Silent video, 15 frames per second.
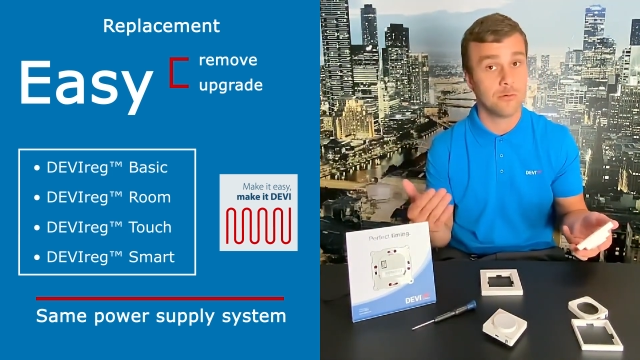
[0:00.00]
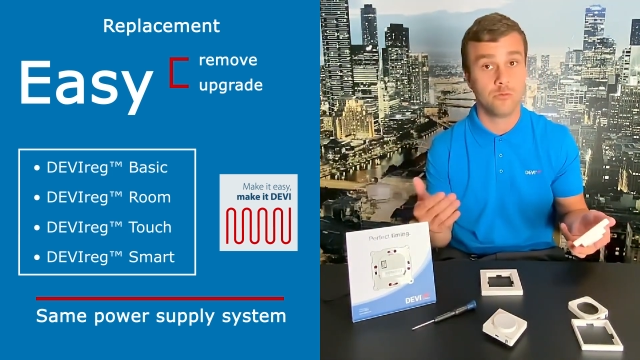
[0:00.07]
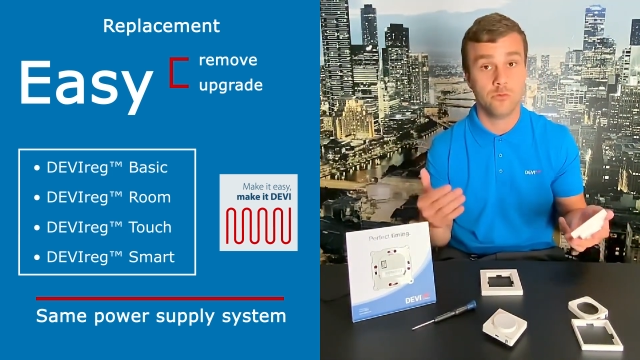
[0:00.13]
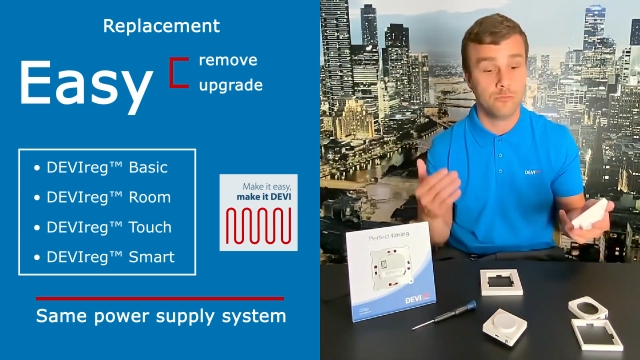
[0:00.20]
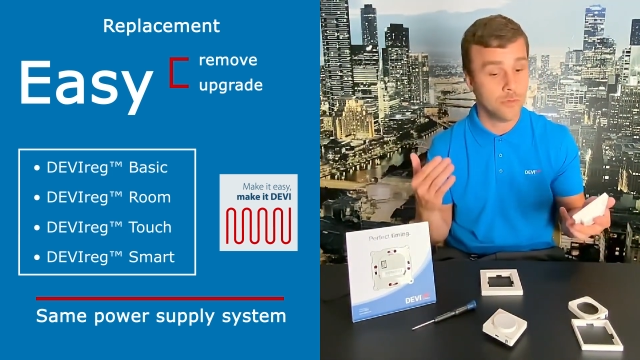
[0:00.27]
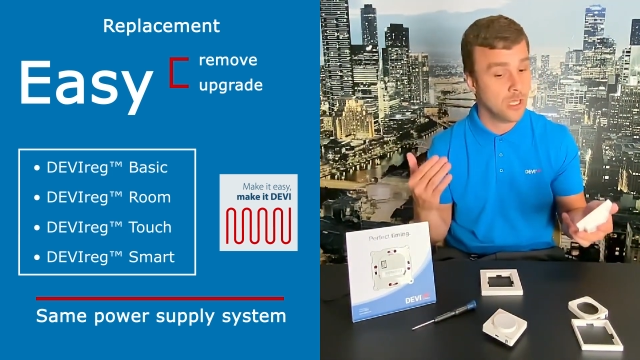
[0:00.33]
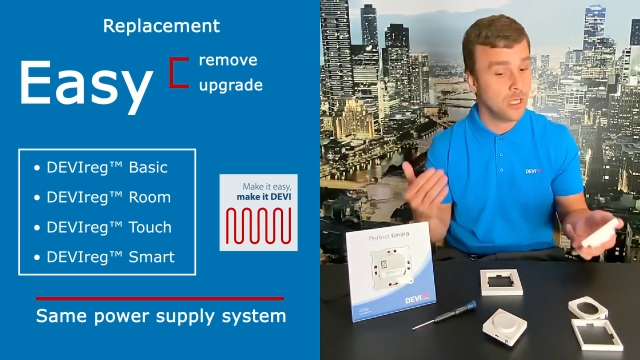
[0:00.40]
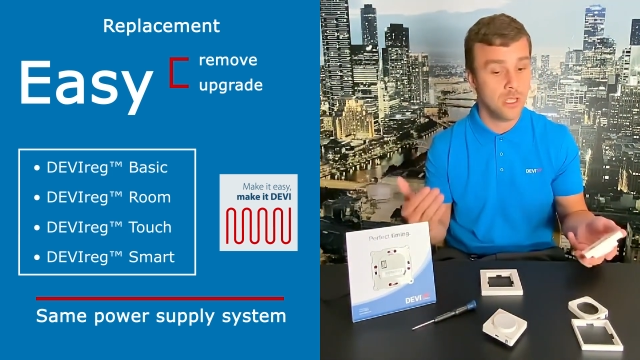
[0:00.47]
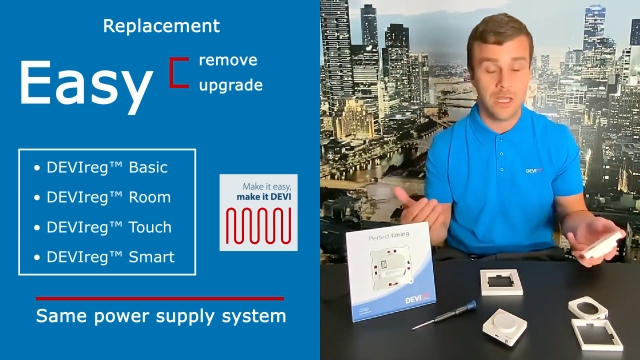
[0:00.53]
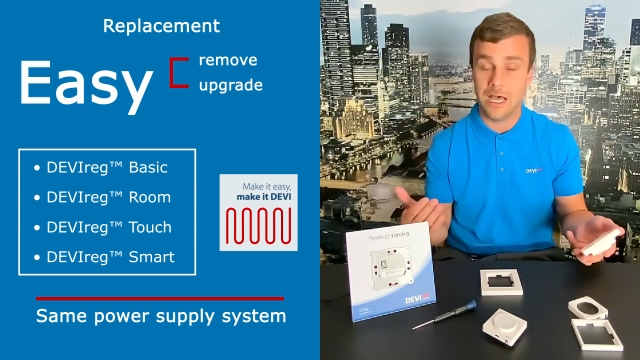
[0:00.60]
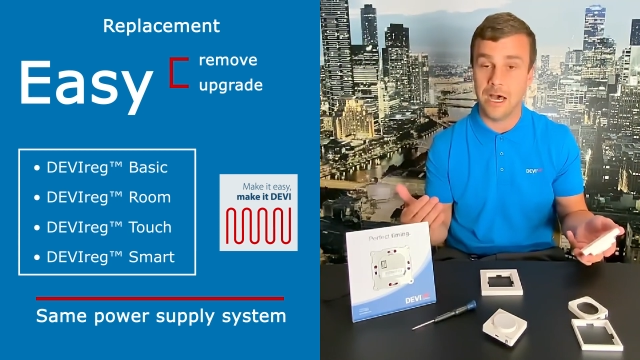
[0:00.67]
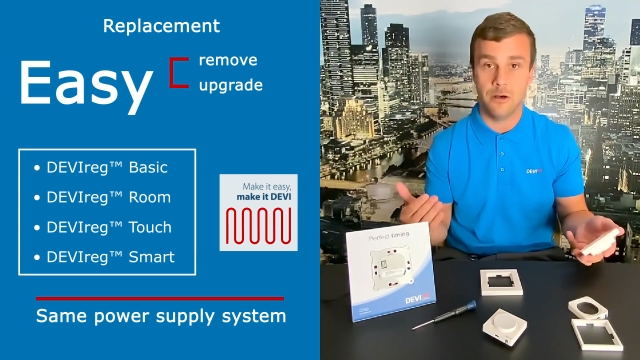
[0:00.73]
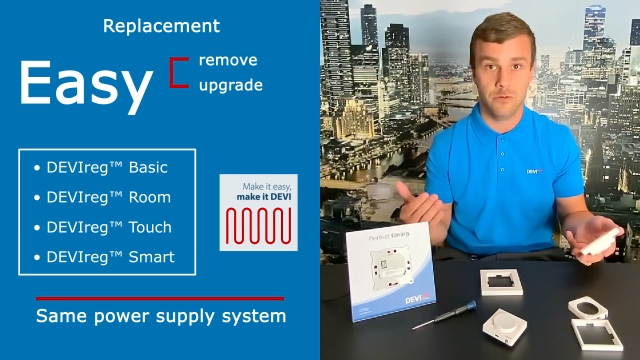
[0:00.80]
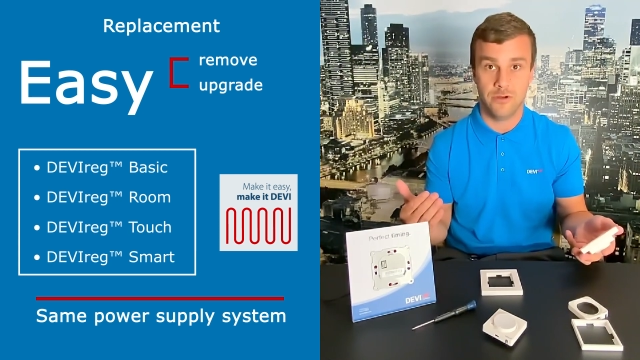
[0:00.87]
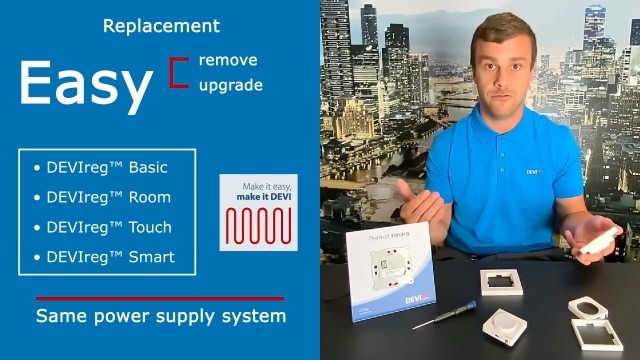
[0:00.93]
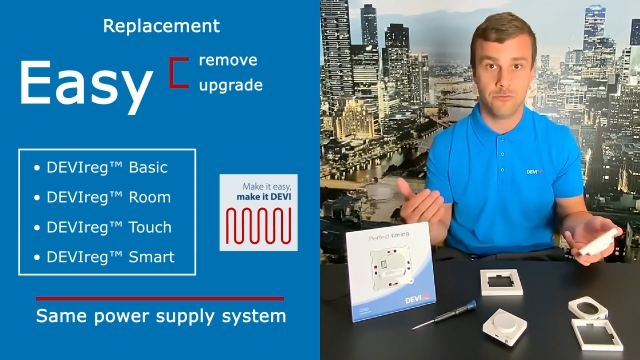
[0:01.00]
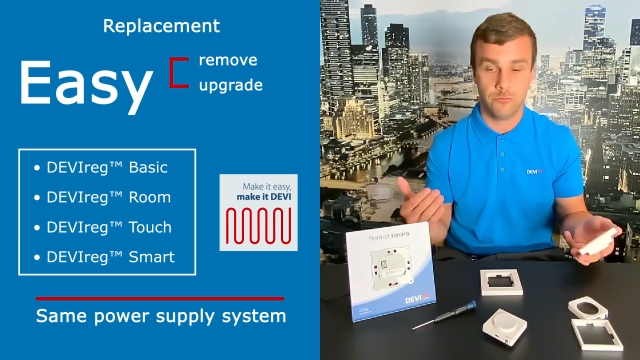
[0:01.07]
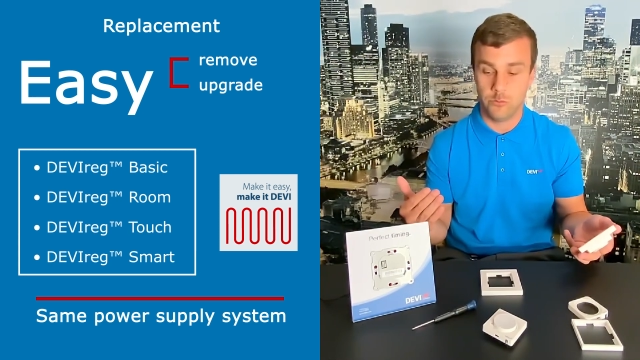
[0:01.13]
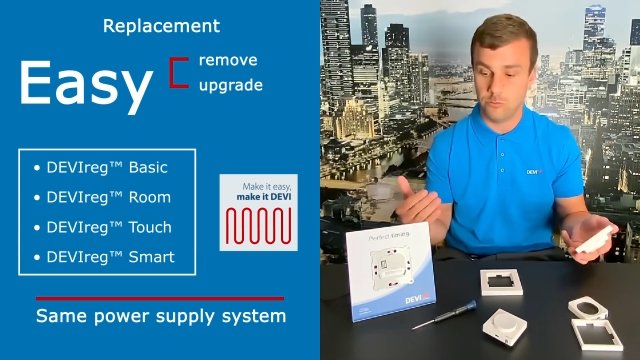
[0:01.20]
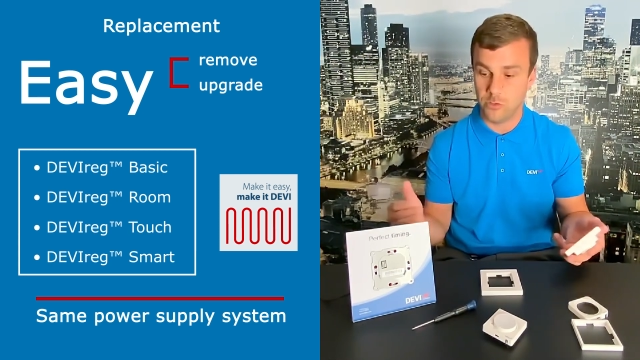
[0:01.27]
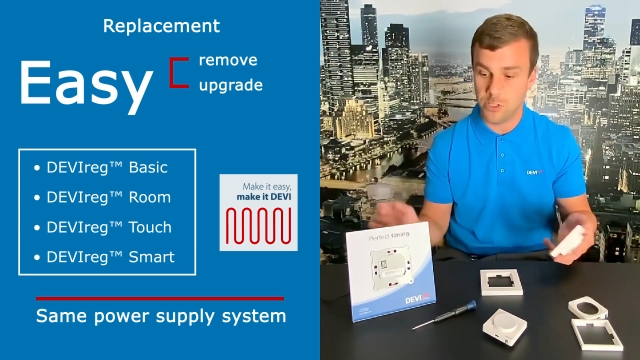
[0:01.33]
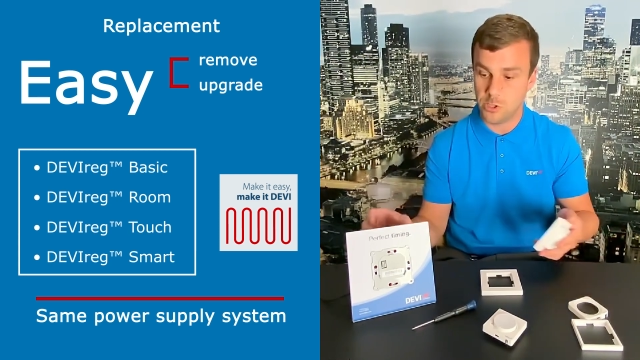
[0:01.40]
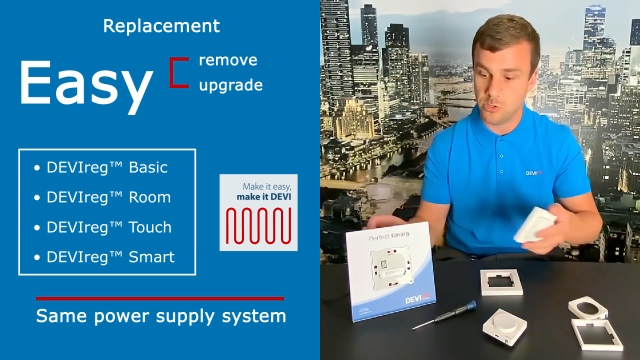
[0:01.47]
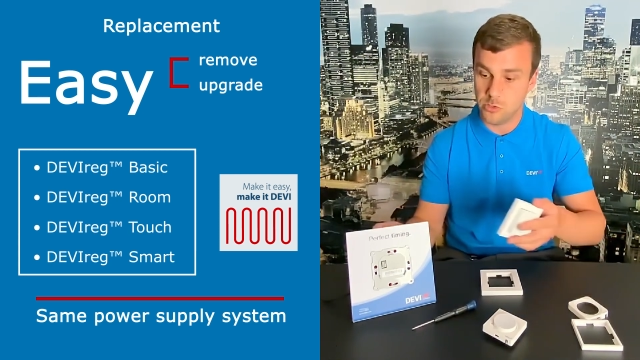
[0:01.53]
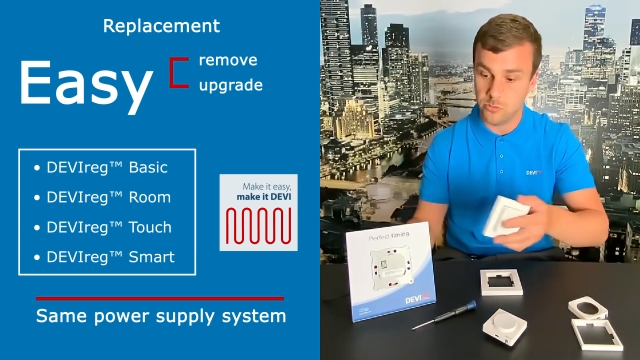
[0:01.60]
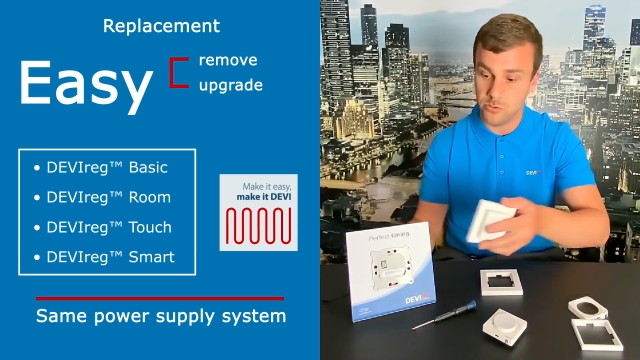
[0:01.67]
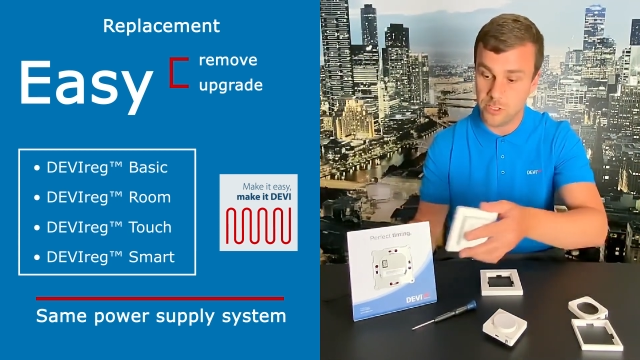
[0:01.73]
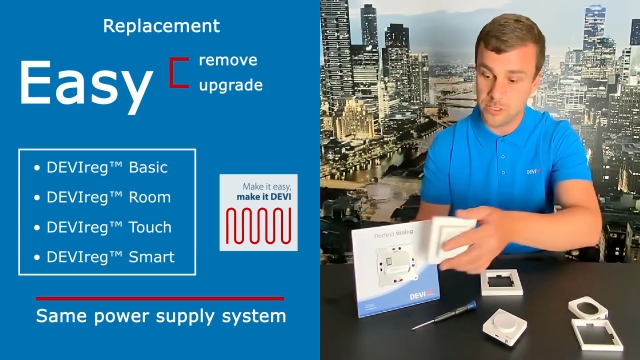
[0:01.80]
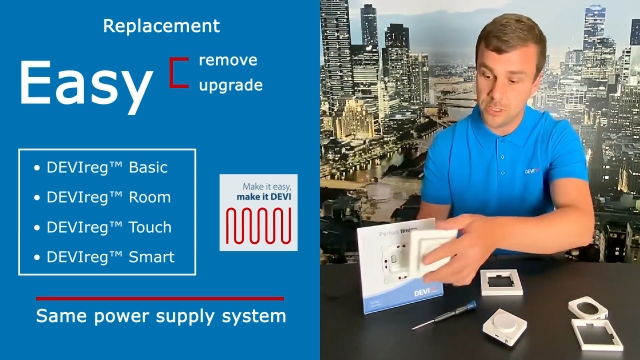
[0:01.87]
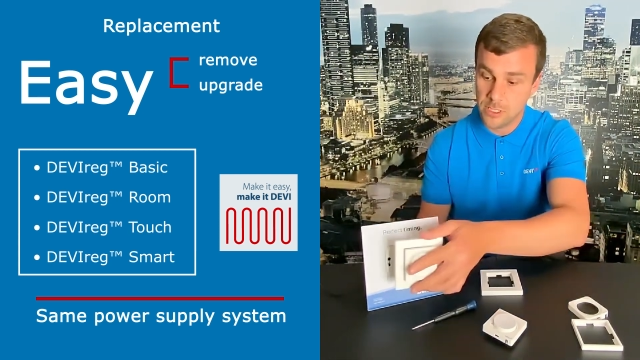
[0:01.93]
Room, however we wish to do it.